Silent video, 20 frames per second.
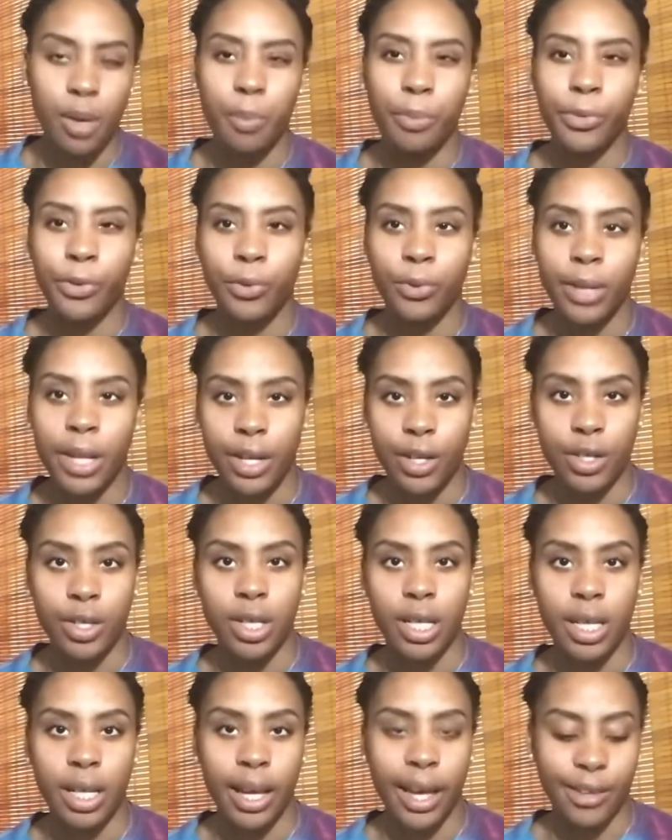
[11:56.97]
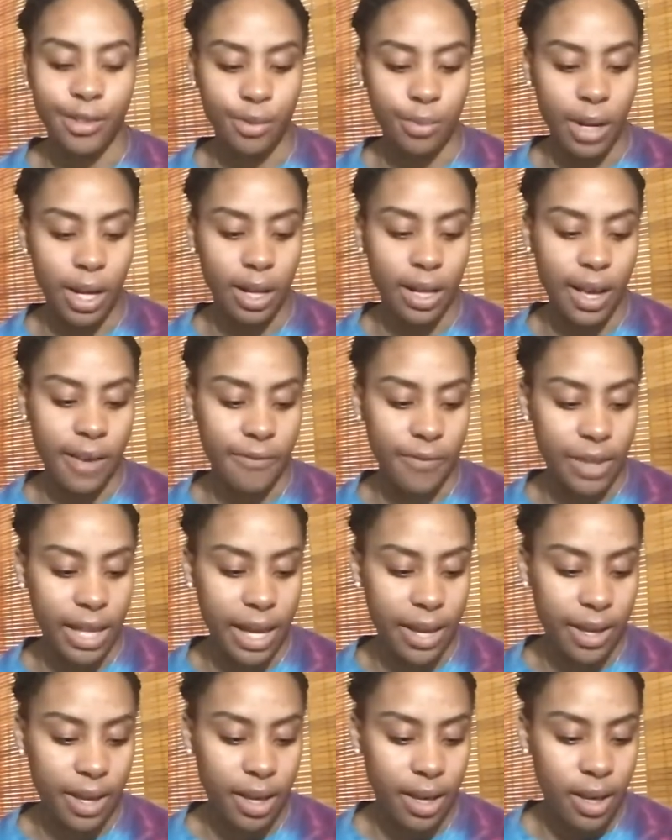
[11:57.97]
the moon energy as well. I feel
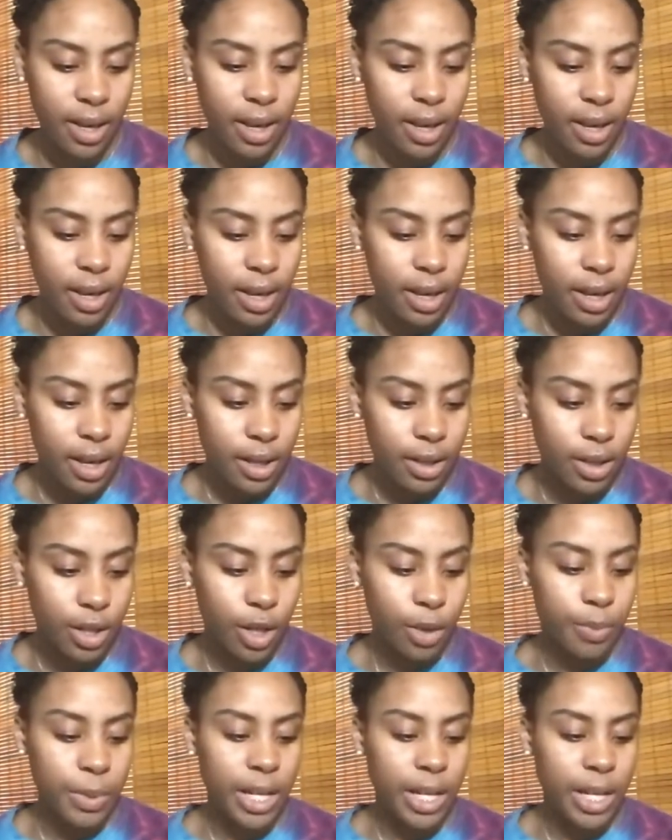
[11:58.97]
like you're